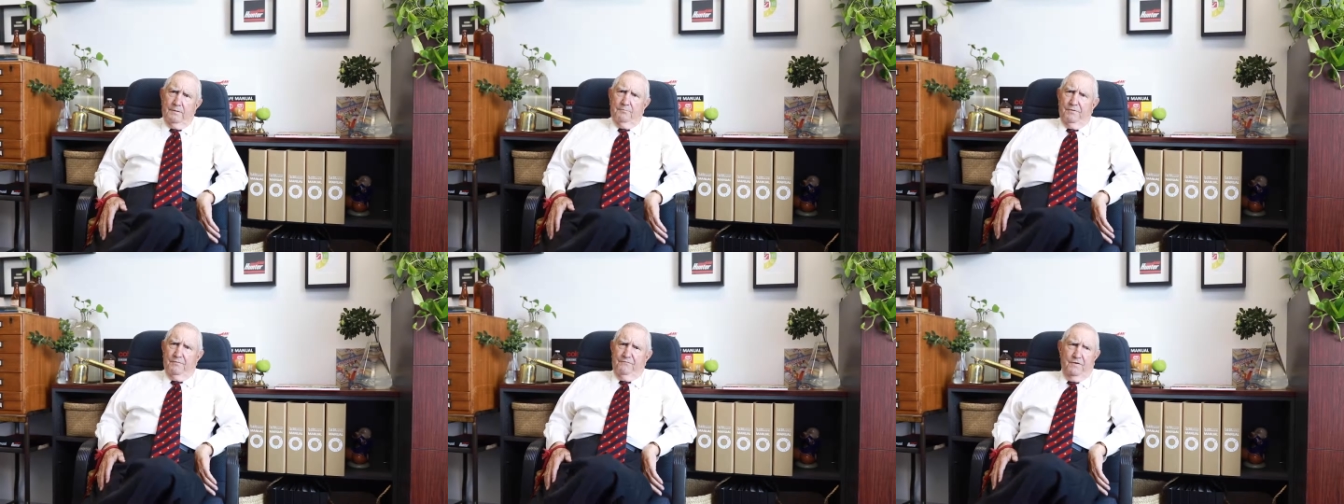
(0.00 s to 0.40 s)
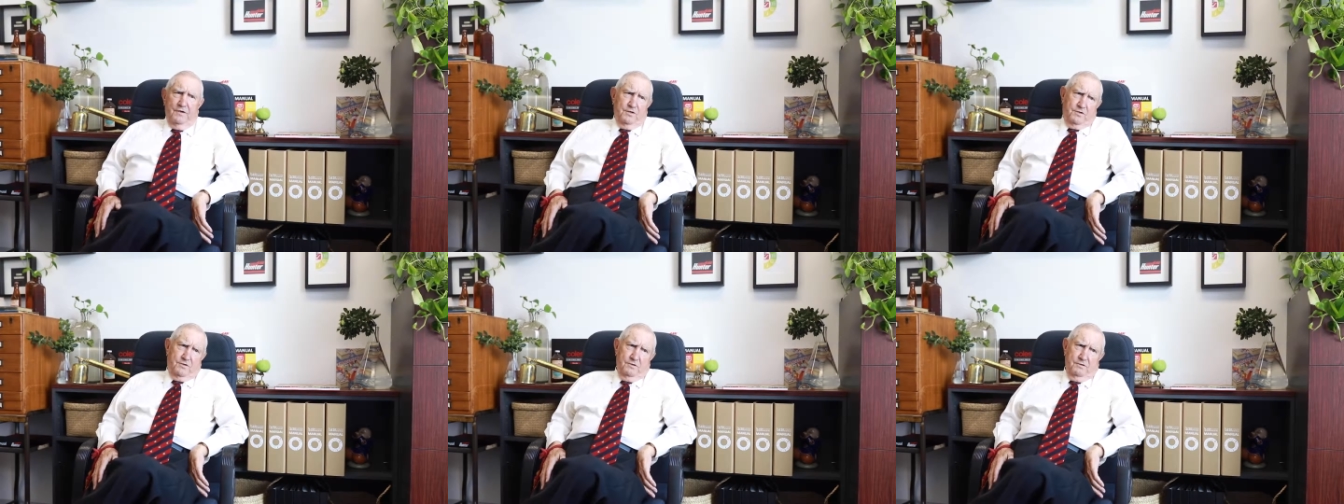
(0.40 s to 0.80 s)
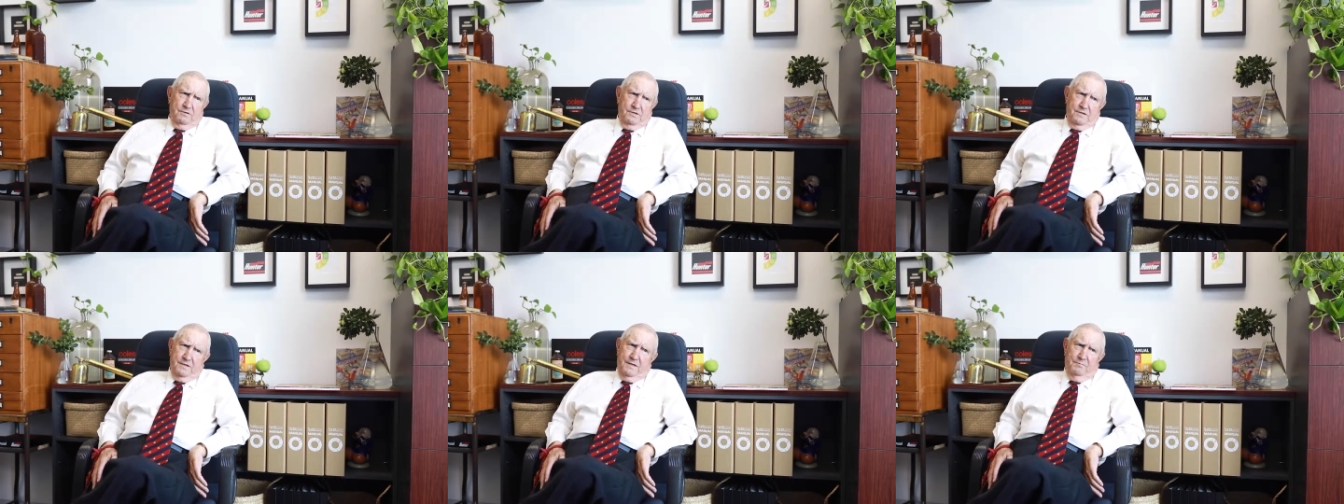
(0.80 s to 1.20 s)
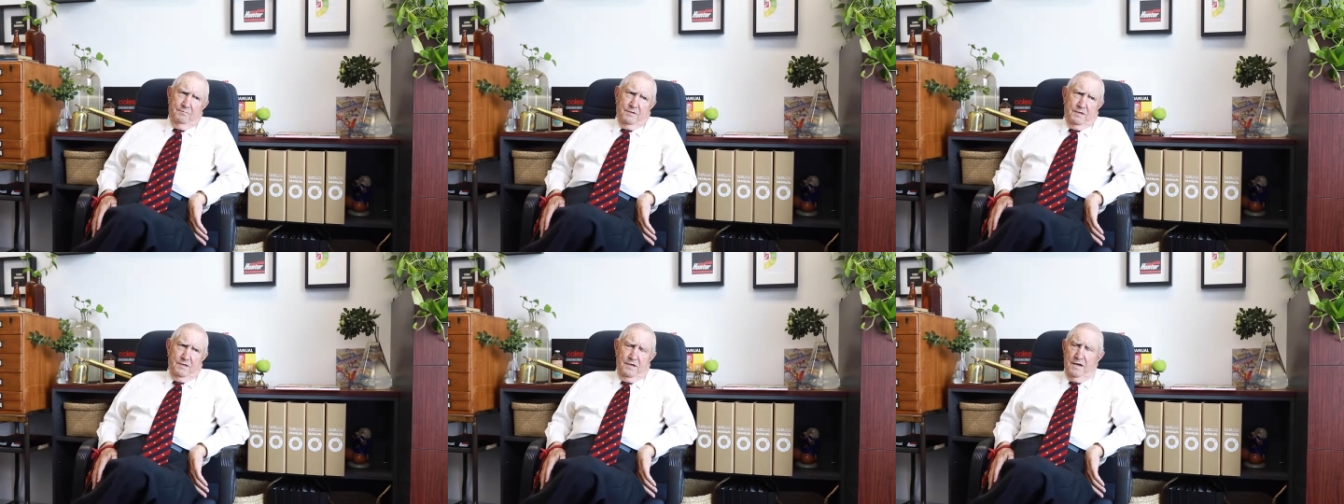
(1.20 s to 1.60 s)
professional and
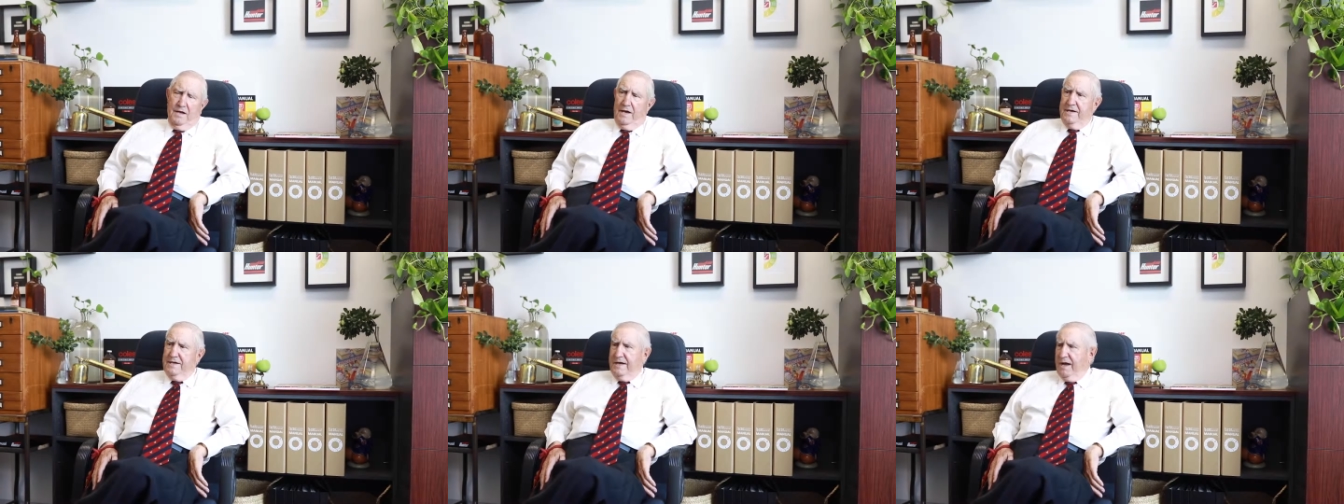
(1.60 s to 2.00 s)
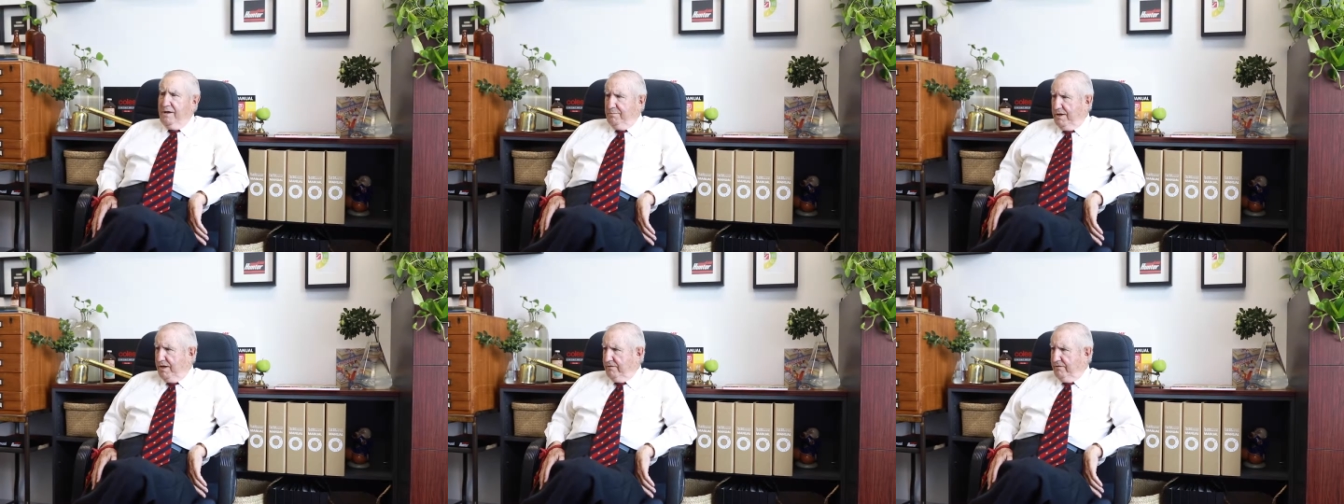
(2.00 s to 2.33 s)
amateur. He came out